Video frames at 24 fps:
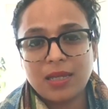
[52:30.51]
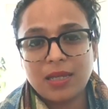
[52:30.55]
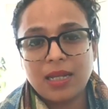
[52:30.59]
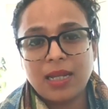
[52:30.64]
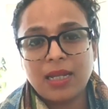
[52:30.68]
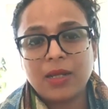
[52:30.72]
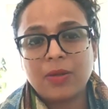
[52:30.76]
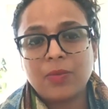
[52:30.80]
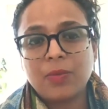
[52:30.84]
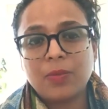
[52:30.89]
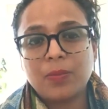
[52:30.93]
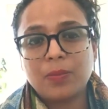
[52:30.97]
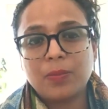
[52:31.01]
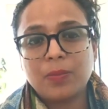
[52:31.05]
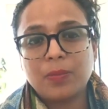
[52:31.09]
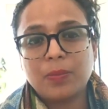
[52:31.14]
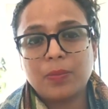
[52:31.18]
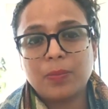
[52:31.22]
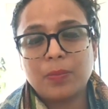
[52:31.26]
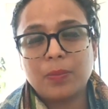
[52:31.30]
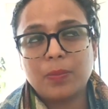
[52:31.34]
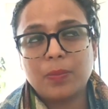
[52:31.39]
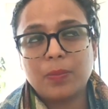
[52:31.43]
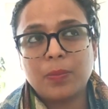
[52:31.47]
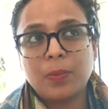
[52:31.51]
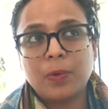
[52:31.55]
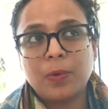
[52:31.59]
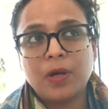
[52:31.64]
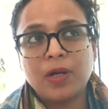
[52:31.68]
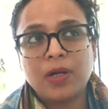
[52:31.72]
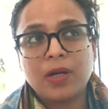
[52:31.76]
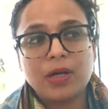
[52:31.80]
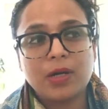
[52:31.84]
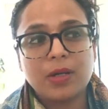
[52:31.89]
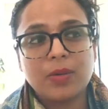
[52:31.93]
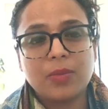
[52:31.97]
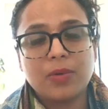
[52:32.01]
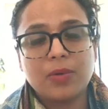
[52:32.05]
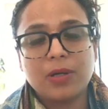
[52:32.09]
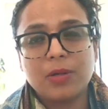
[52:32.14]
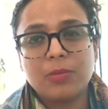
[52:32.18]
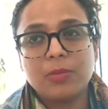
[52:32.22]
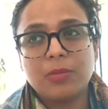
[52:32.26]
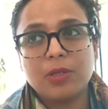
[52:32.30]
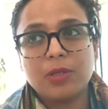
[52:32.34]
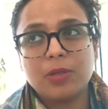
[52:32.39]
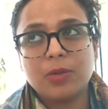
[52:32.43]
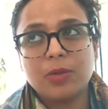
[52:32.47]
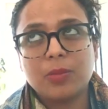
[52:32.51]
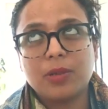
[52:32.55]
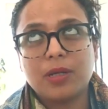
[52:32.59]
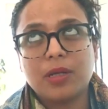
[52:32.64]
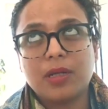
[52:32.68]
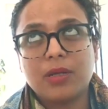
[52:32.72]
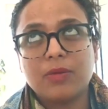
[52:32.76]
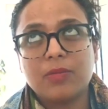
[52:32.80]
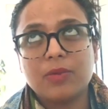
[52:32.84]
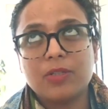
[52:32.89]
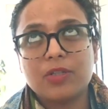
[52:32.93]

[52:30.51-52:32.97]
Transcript: Like what Underwater Madhuban,